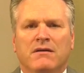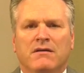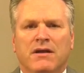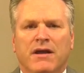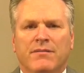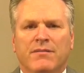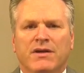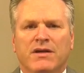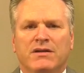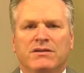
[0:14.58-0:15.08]

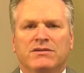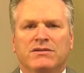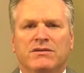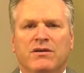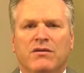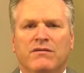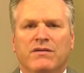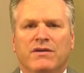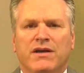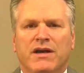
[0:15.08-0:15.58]
That means
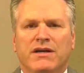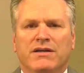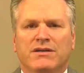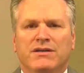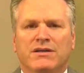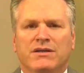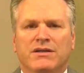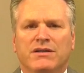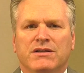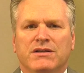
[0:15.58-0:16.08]

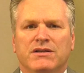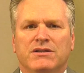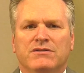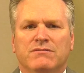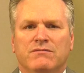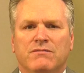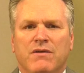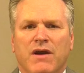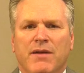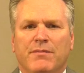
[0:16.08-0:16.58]
COVID-19 is
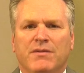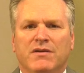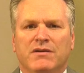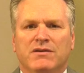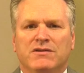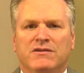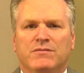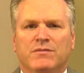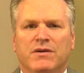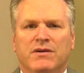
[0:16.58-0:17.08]

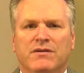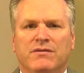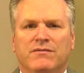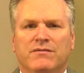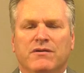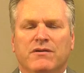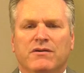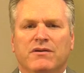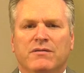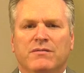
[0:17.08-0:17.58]
rapidly spreading
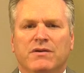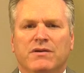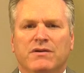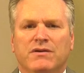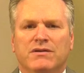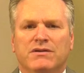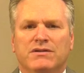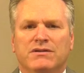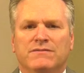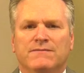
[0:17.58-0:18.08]
through our
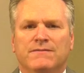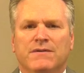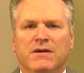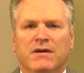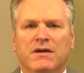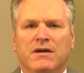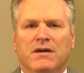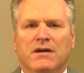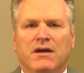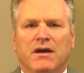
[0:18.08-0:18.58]
communities.
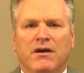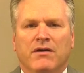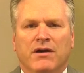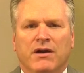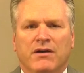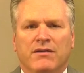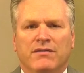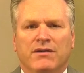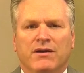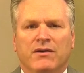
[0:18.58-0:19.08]
Our
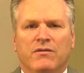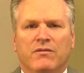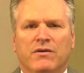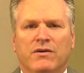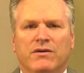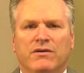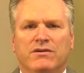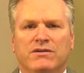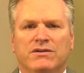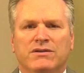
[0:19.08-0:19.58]
healthcare
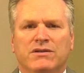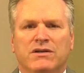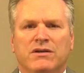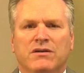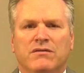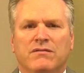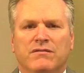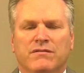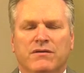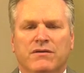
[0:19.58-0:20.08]
workers,
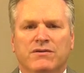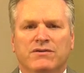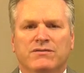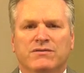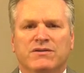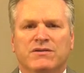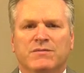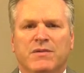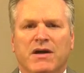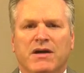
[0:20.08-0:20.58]
first
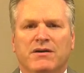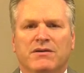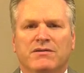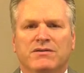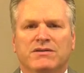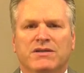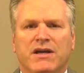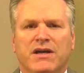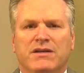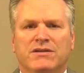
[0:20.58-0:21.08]

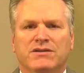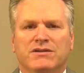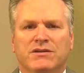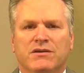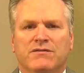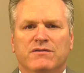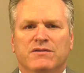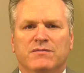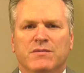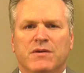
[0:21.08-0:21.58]
responders, and
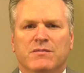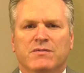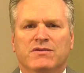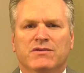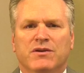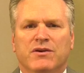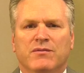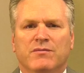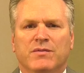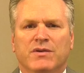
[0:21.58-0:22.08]
service
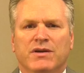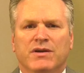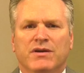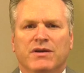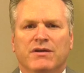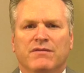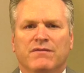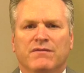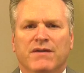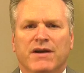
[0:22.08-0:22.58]
members are
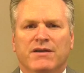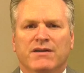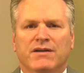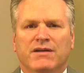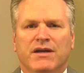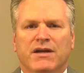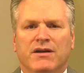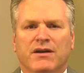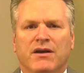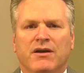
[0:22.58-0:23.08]
being
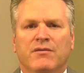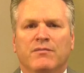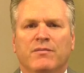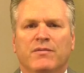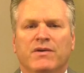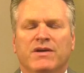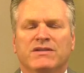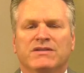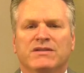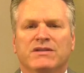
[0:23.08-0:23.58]
infected at
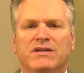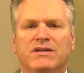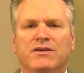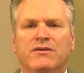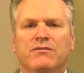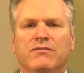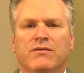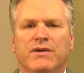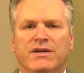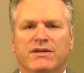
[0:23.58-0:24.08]

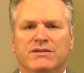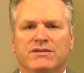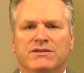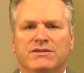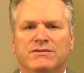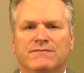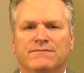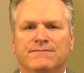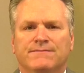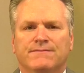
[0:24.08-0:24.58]
unprecedented
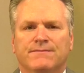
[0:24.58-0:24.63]
rates.